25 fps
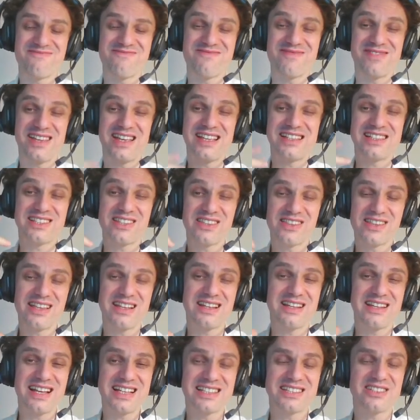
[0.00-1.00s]

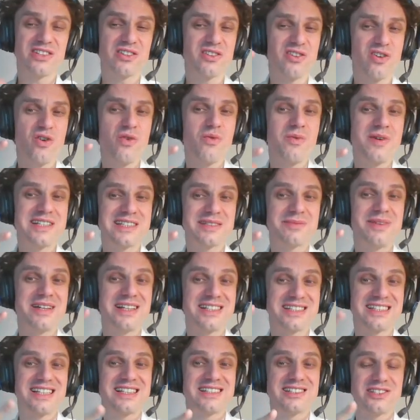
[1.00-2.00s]
it does not always
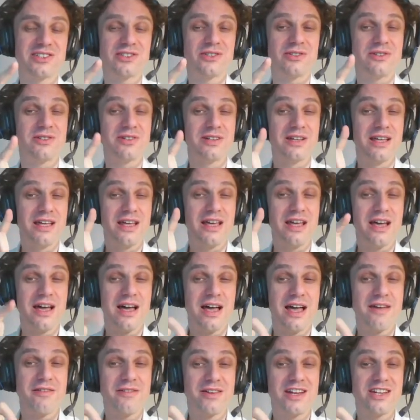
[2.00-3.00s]
make sense to
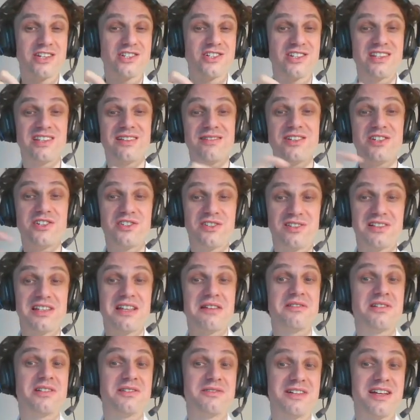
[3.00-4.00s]
average individual
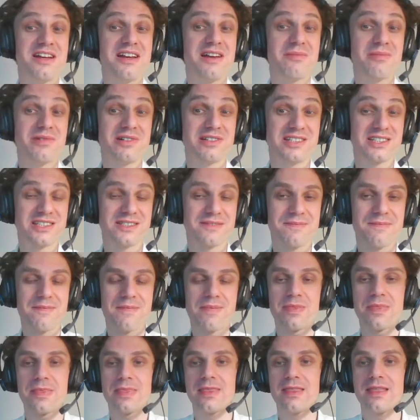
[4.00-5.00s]
level variables
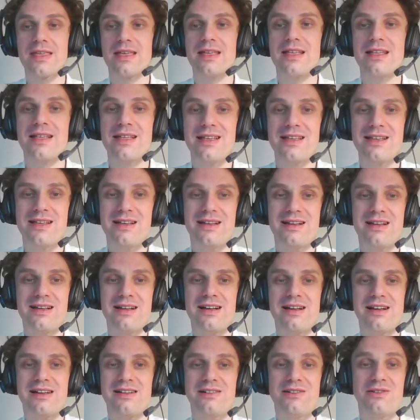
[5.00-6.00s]

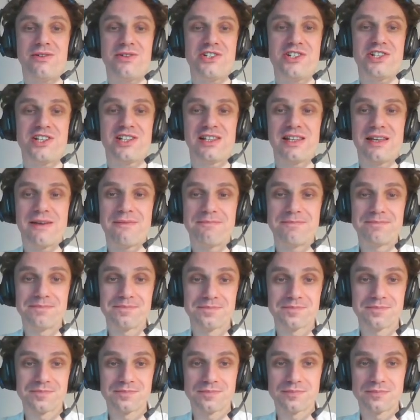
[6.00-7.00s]
logically.
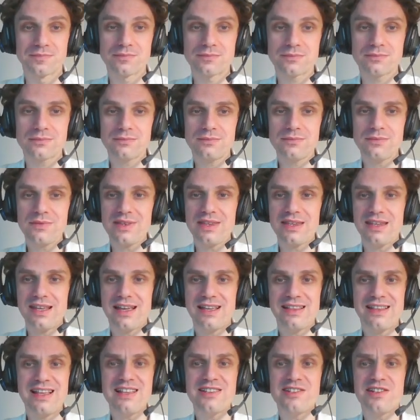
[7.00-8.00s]

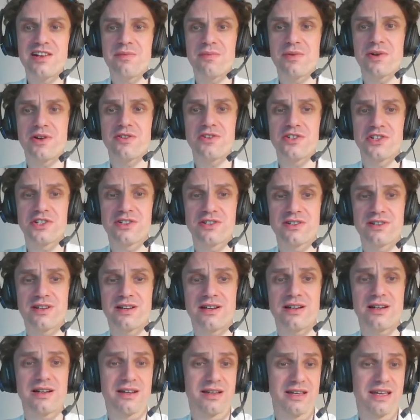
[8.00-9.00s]
Another approach
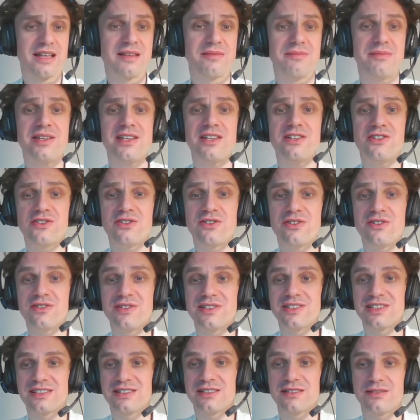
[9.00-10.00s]
can be to
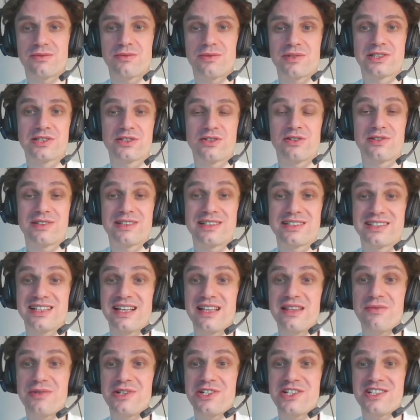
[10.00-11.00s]
use what's called a
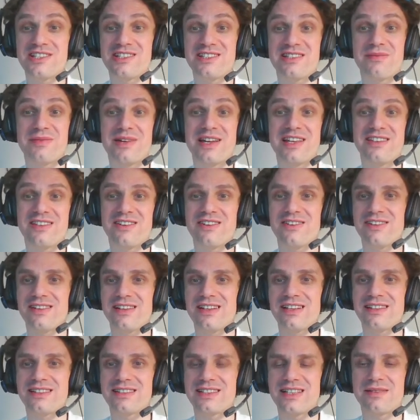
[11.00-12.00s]
sandwich estimator
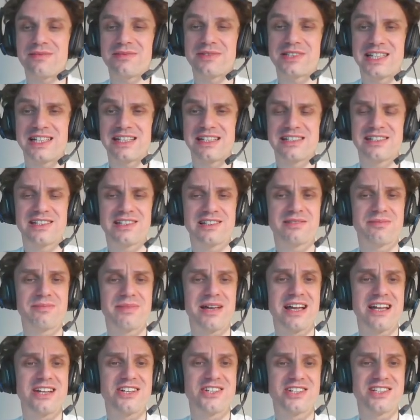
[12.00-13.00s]
in some statistical
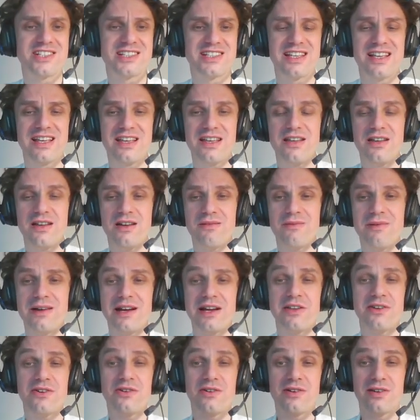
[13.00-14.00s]
packages, where
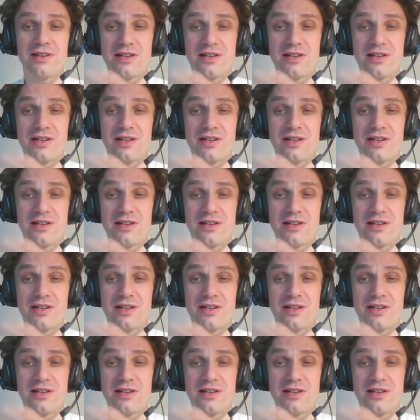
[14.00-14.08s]
you